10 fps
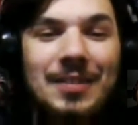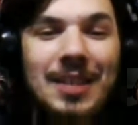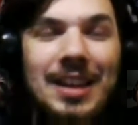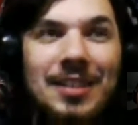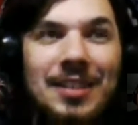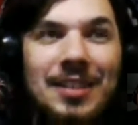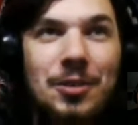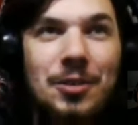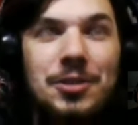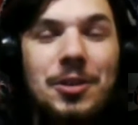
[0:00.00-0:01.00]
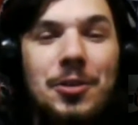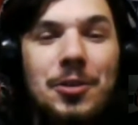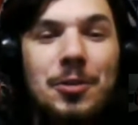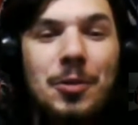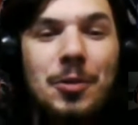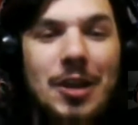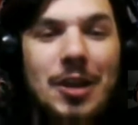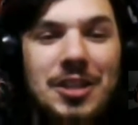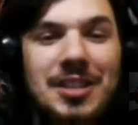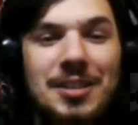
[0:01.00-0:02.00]
and also
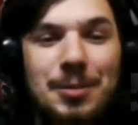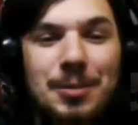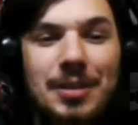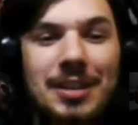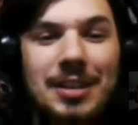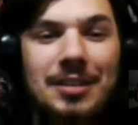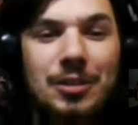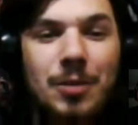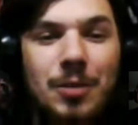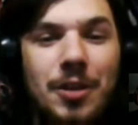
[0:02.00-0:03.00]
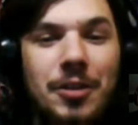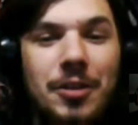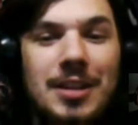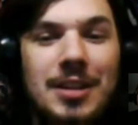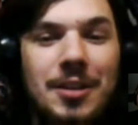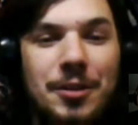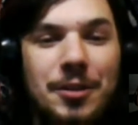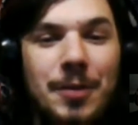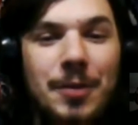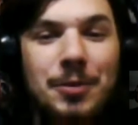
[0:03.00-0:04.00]
Washington is playing Toronto in another
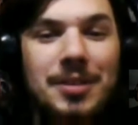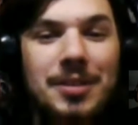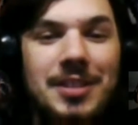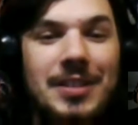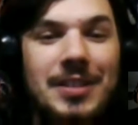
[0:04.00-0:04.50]
round 1 series.